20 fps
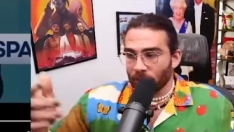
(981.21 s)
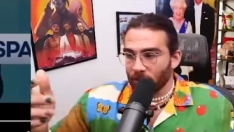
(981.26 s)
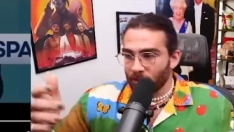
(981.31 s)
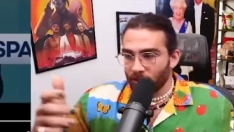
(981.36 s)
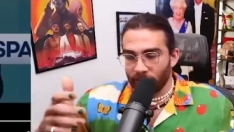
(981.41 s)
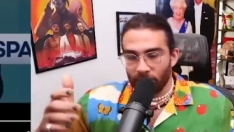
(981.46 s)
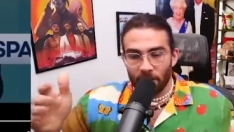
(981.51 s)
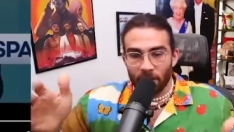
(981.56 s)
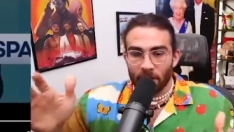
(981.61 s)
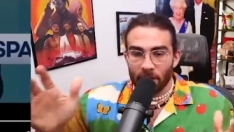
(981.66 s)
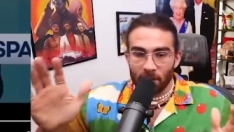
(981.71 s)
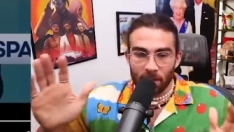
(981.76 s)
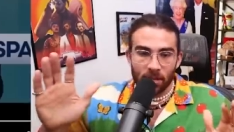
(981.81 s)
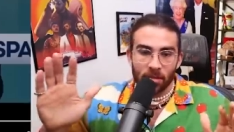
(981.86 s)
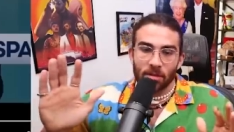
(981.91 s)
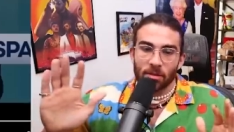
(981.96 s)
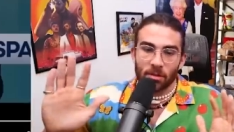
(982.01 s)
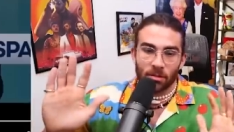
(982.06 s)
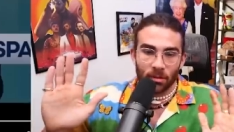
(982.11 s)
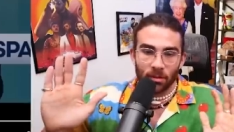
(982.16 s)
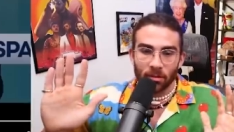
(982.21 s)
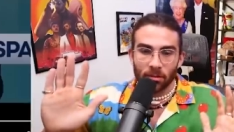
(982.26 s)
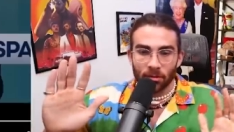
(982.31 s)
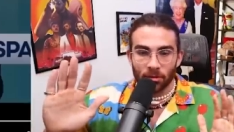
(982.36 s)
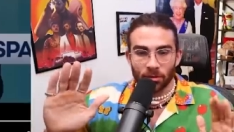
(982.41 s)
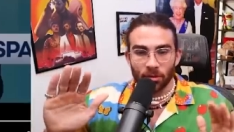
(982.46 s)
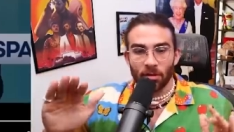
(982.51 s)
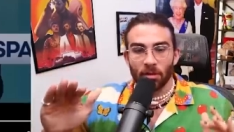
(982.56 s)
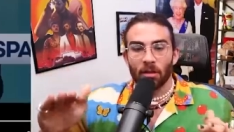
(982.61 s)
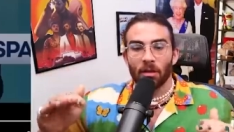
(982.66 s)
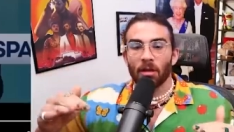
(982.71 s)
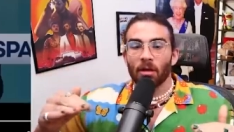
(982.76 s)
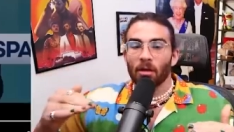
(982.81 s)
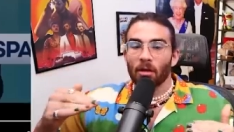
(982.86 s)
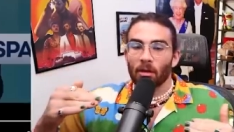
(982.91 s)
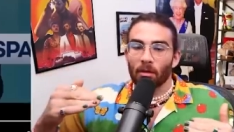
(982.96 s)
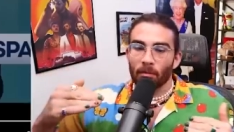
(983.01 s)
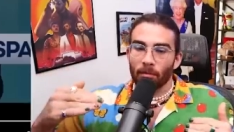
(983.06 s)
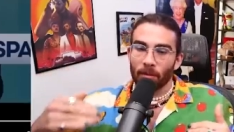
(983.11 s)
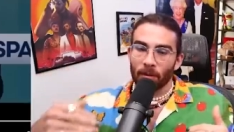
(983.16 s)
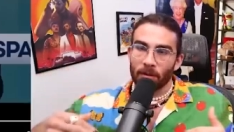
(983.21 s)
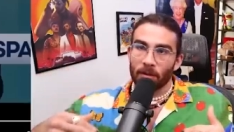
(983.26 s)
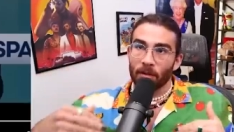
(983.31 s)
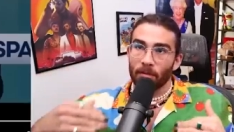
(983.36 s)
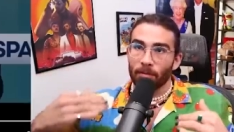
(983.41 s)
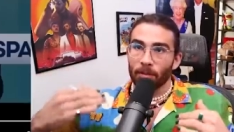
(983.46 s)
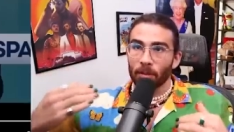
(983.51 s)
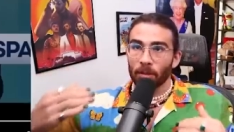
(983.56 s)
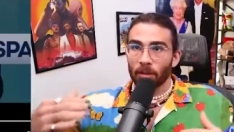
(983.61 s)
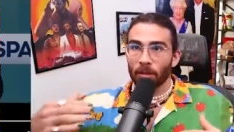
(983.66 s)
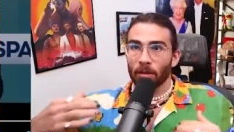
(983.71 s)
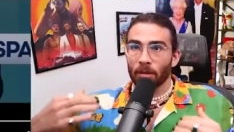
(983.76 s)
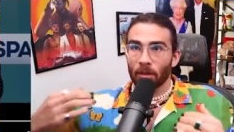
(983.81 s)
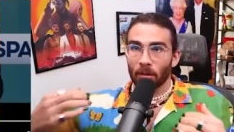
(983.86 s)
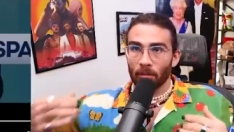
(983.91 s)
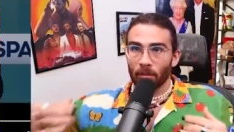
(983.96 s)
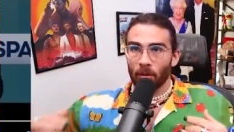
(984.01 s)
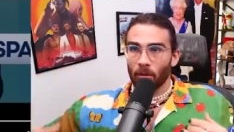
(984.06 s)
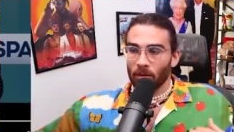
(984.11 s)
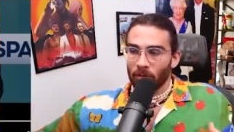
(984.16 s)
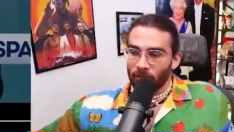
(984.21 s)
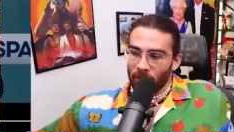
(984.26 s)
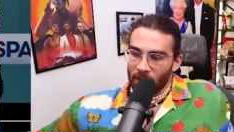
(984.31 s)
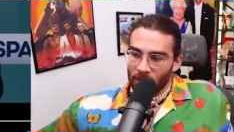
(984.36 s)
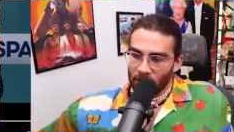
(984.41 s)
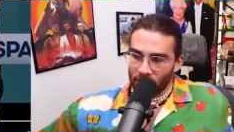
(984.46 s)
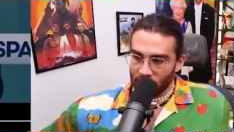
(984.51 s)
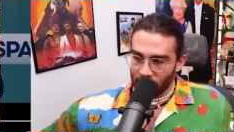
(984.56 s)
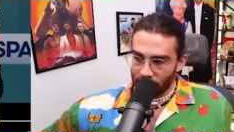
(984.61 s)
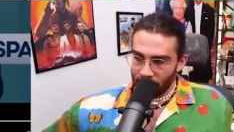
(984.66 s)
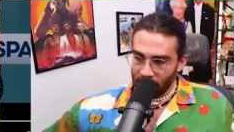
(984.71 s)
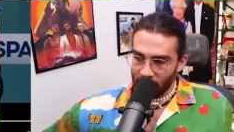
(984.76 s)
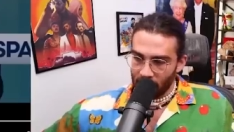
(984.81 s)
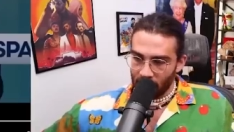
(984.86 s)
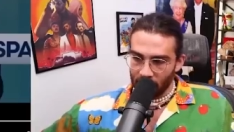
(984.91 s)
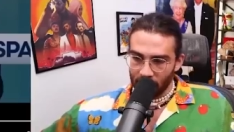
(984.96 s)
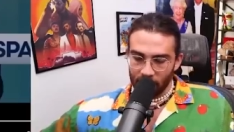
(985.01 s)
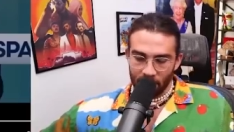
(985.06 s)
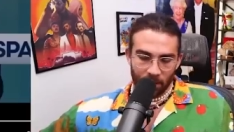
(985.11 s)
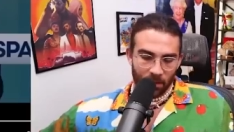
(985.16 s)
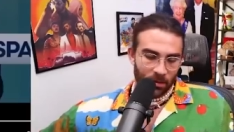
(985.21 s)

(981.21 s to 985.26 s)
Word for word: It's a very easy solution but the political motivation beyond it